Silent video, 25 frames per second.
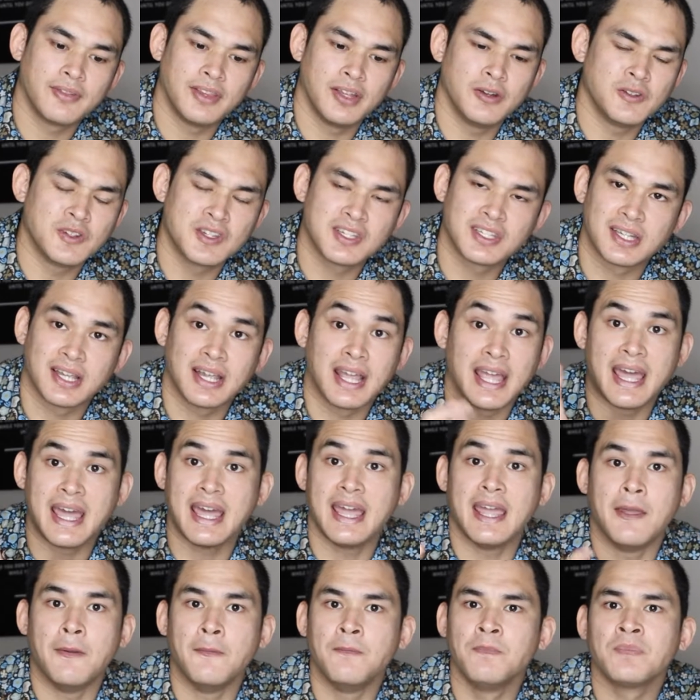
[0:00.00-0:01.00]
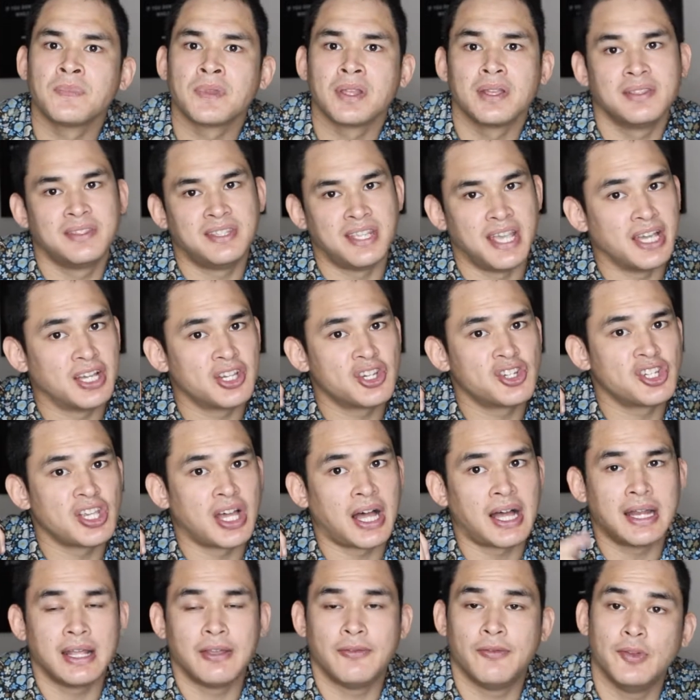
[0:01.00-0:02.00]
They're just like, hey, take a
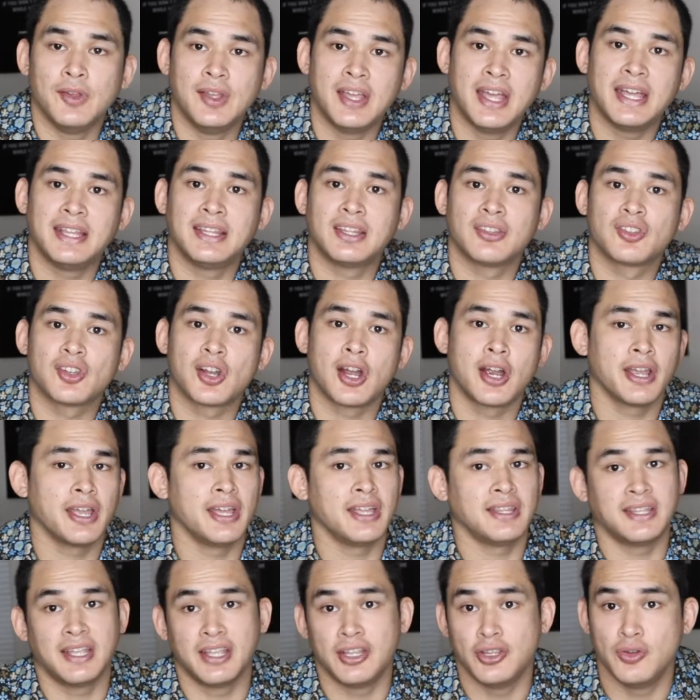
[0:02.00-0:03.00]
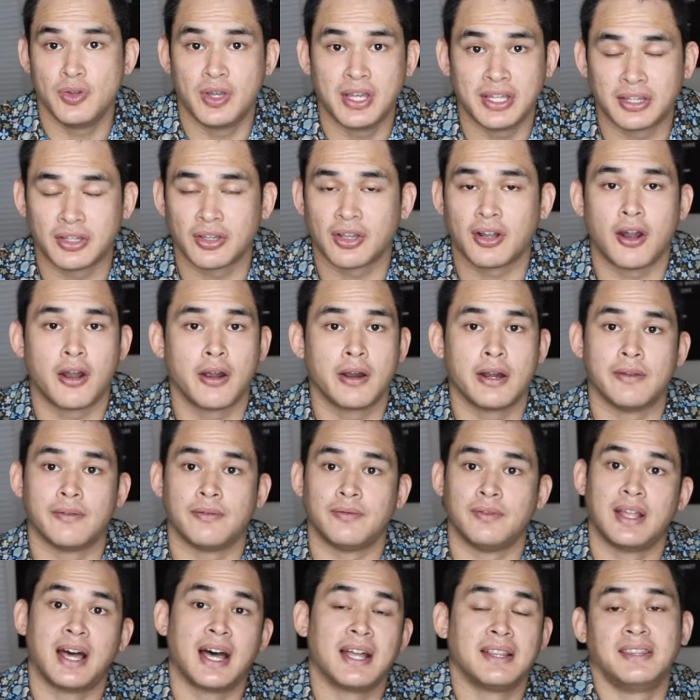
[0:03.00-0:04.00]
shot. If you hit the target, then you get the card.
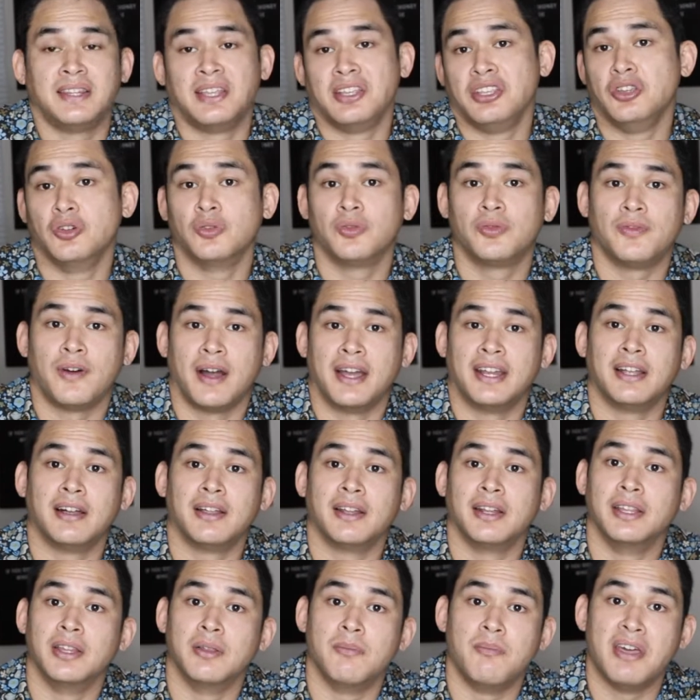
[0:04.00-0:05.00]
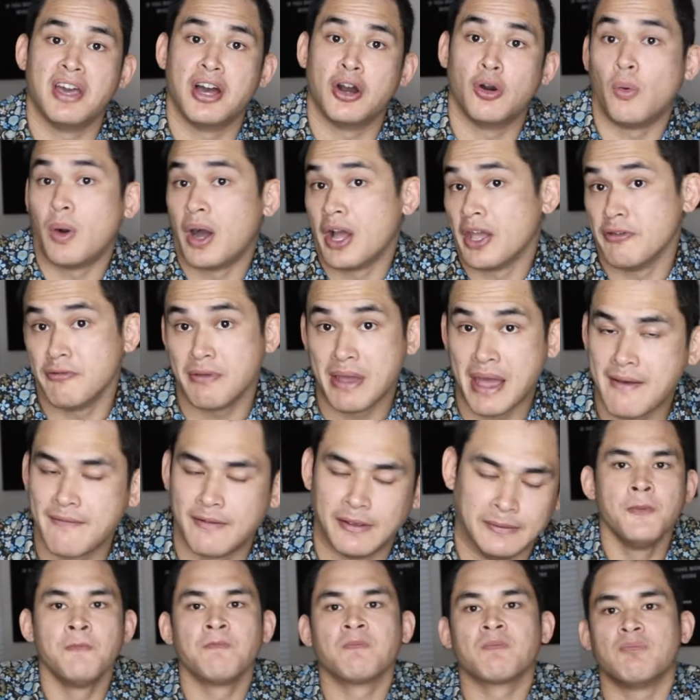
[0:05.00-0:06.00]
If not, then you'll find out in the mail why you
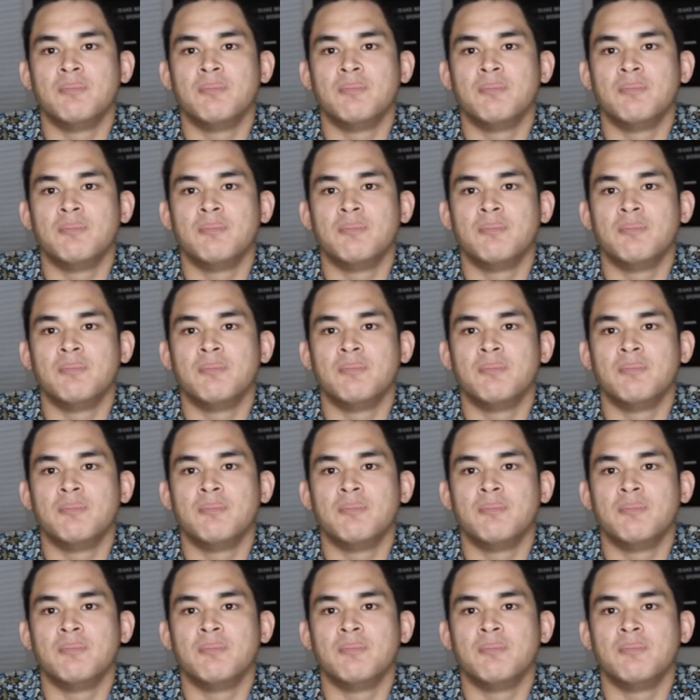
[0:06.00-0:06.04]
haven't.